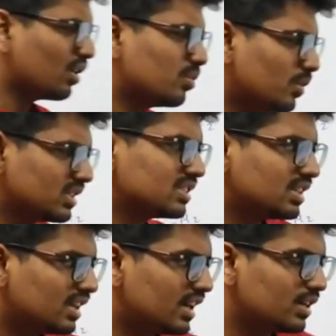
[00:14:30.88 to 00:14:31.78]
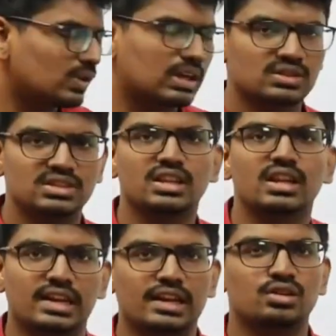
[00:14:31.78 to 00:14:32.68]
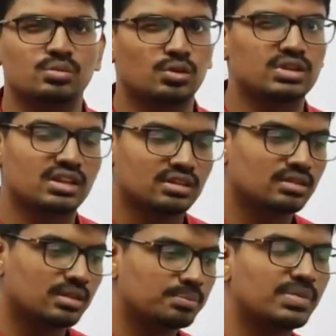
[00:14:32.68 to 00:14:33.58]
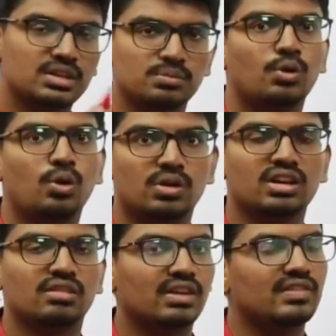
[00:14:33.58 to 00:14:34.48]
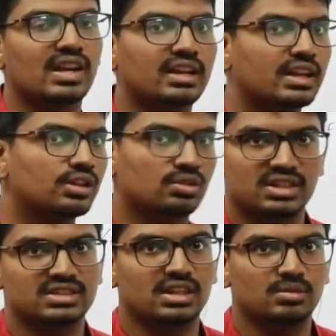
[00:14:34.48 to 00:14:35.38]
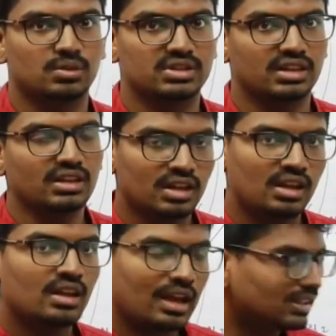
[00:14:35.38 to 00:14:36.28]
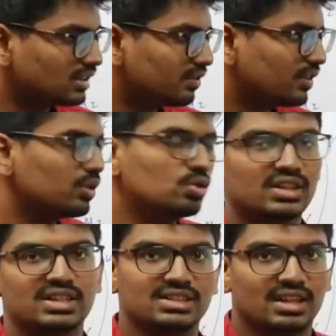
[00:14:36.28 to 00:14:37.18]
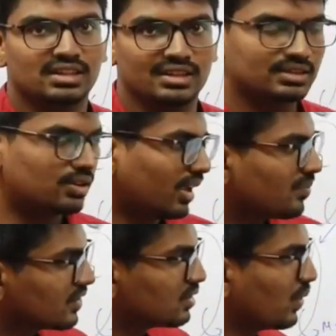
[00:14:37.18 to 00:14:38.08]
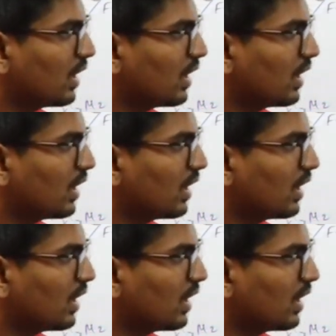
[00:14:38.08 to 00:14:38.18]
talk about this relative velocity, relative motion a bit more when we enter into rest and motion. As of now you understand this. Okay, so